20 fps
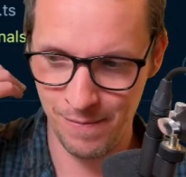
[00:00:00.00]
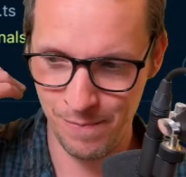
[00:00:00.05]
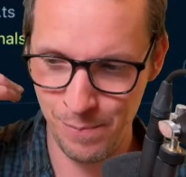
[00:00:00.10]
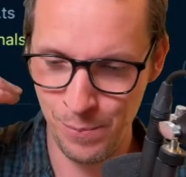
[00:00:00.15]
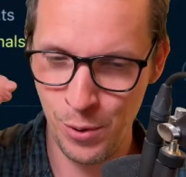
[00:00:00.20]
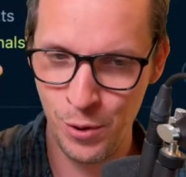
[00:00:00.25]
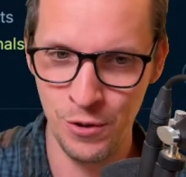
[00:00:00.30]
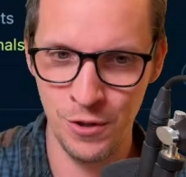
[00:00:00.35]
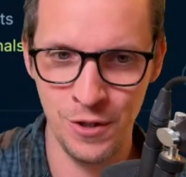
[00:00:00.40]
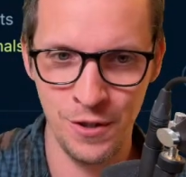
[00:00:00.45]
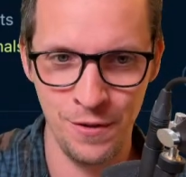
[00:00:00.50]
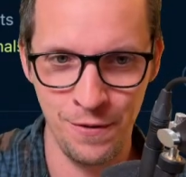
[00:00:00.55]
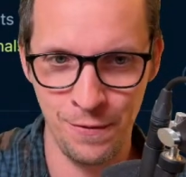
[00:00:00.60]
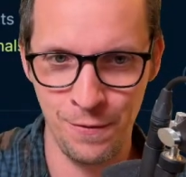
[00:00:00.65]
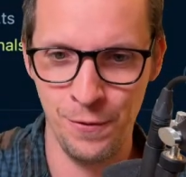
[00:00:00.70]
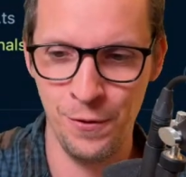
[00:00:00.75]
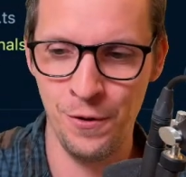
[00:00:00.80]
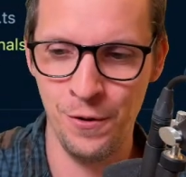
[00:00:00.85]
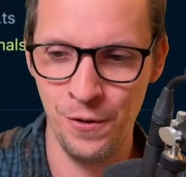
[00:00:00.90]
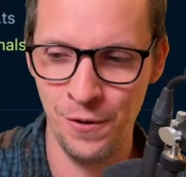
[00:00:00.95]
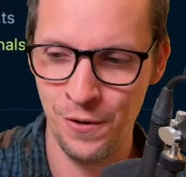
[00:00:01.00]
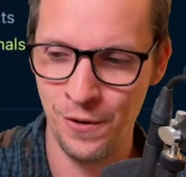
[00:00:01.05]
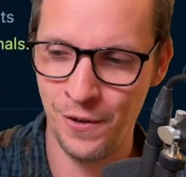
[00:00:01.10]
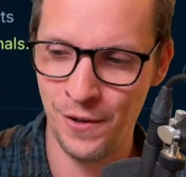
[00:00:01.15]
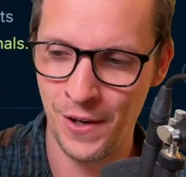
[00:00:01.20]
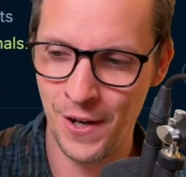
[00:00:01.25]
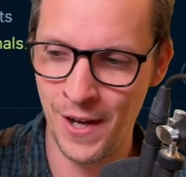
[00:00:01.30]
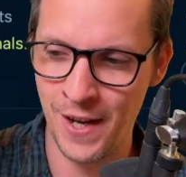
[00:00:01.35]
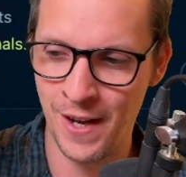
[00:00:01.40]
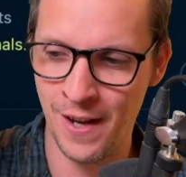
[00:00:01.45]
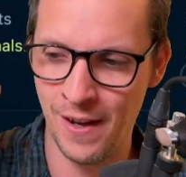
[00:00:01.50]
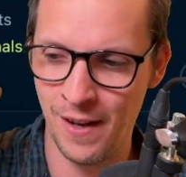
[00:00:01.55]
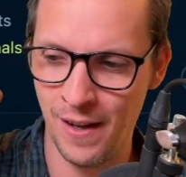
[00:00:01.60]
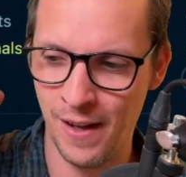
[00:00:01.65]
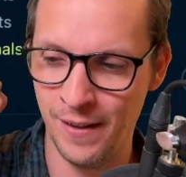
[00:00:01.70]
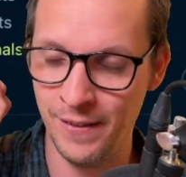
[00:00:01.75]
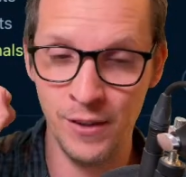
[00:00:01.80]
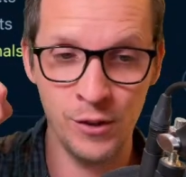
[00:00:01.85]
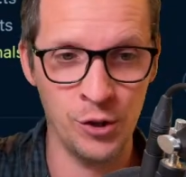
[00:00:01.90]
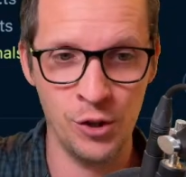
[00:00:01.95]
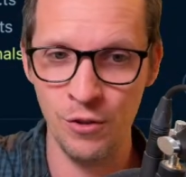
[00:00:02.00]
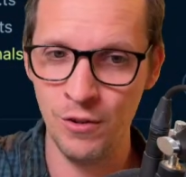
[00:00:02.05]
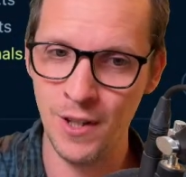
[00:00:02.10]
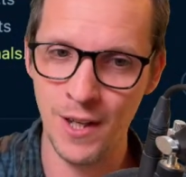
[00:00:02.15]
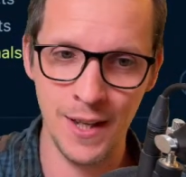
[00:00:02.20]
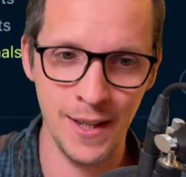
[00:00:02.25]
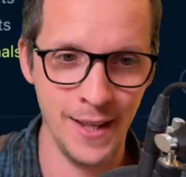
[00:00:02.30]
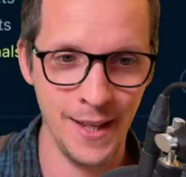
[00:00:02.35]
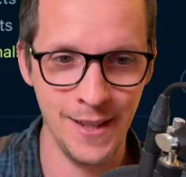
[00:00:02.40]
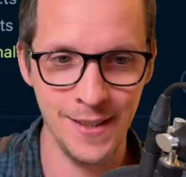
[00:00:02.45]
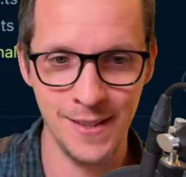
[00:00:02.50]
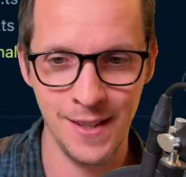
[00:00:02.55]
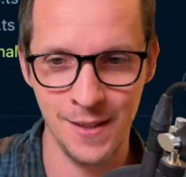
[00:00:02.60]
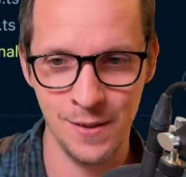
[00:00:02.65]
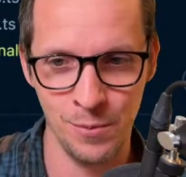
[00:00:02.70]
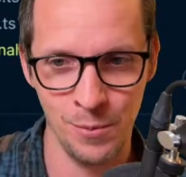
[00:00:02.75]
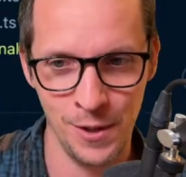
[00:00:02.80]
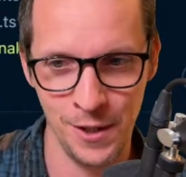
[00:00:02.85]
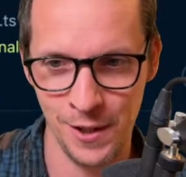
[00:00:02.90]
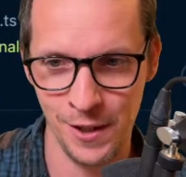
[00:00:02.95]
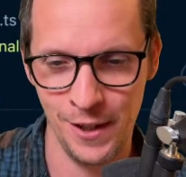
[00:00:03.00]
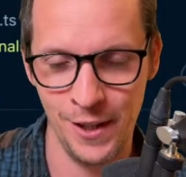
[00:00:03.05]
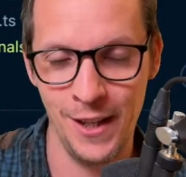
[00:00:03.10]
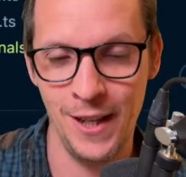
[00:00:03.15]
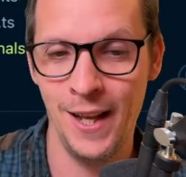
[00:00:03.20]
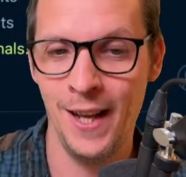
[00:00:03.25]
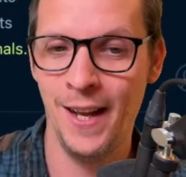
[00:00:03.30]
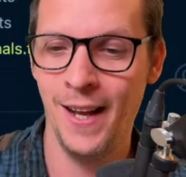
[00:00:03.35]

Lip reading: push through and good ideas as well,